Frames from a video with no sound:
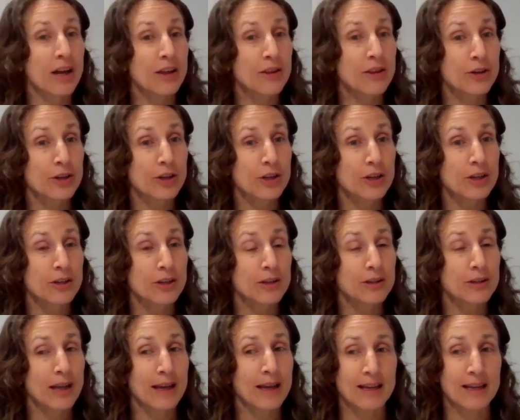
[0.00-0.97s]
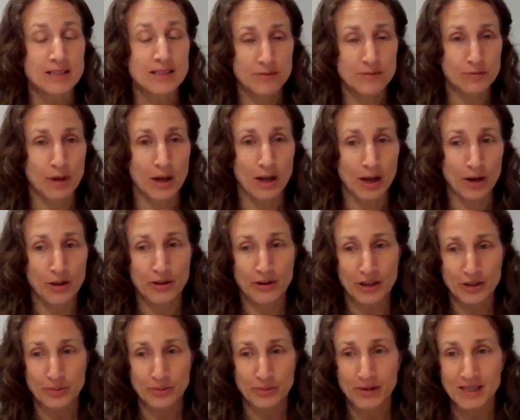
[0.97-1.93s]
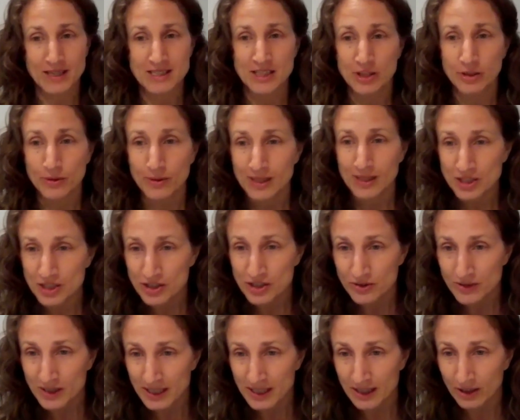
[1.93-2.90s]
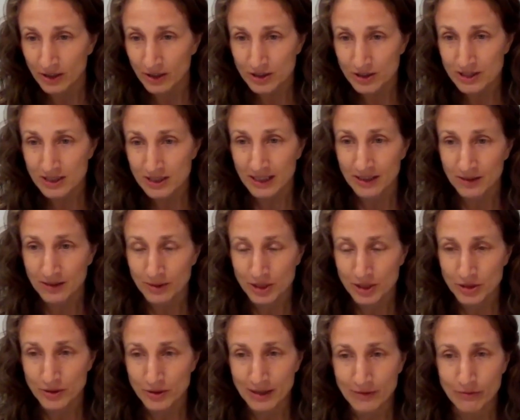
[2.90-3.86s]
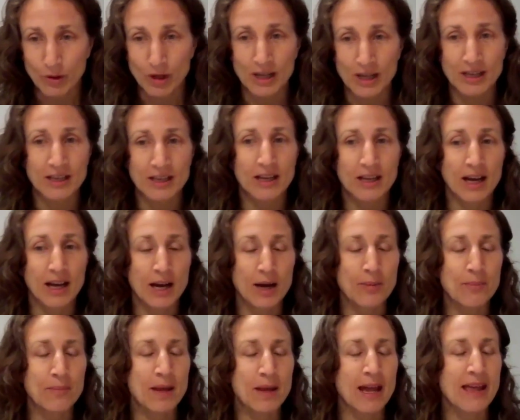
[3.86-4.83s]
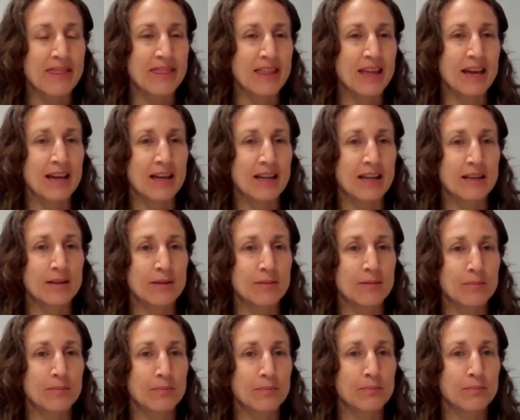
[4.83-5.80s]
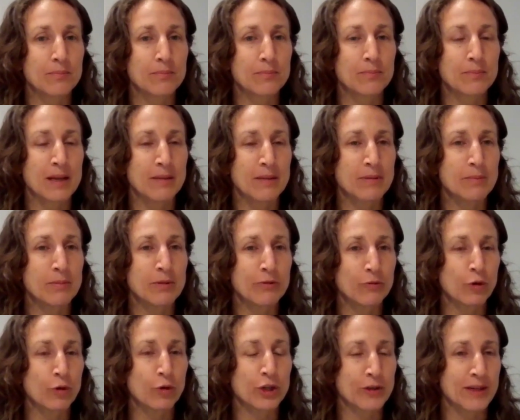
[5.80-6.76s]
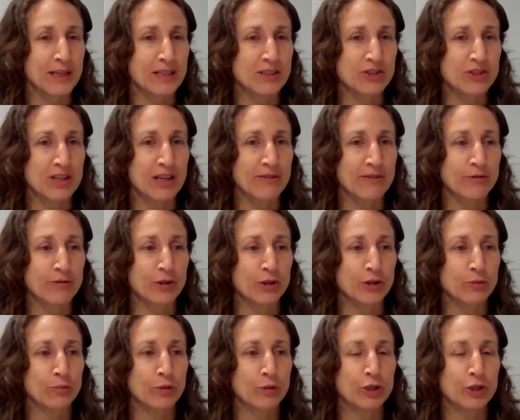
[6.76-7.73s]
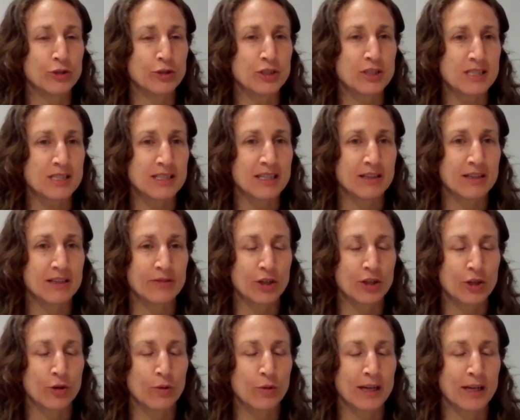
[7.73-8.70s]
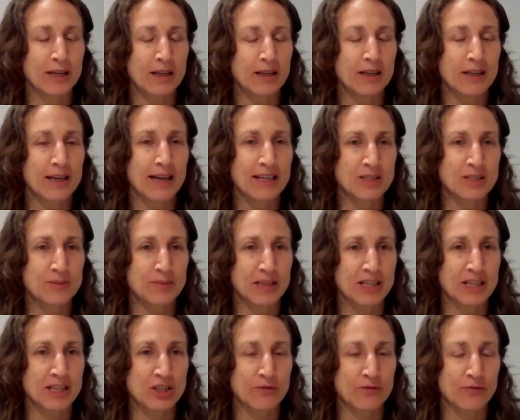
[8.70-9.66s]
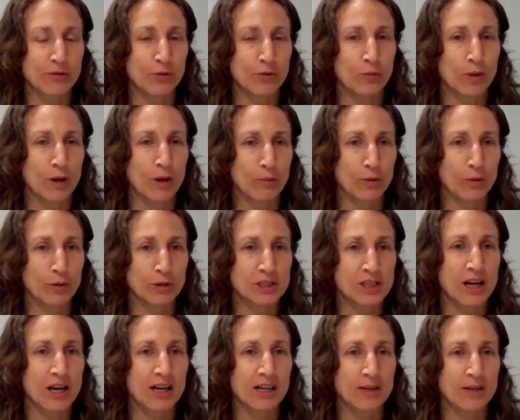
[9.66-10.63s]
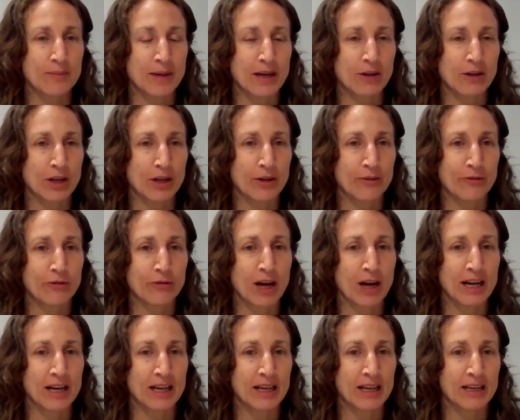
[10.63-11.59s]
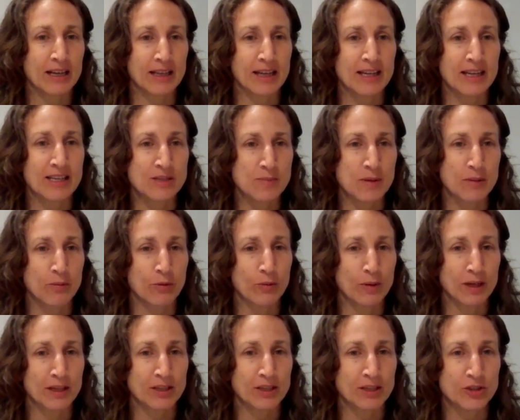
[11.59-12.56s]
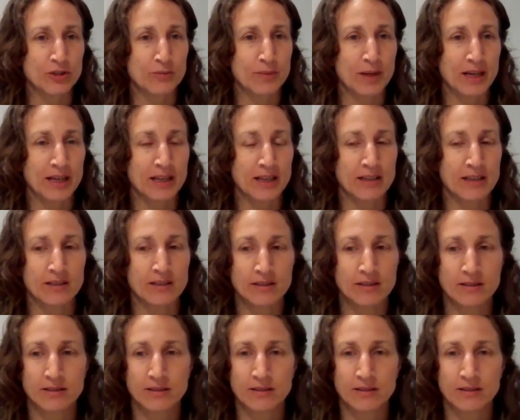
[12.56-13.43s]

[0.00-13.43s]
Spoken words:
other pressing questions right now? It looks like we do have one. And then maybe before you answer that, Fern, will you just give a quick explanation for what we'll talk about on Friday in case people want to tune back in?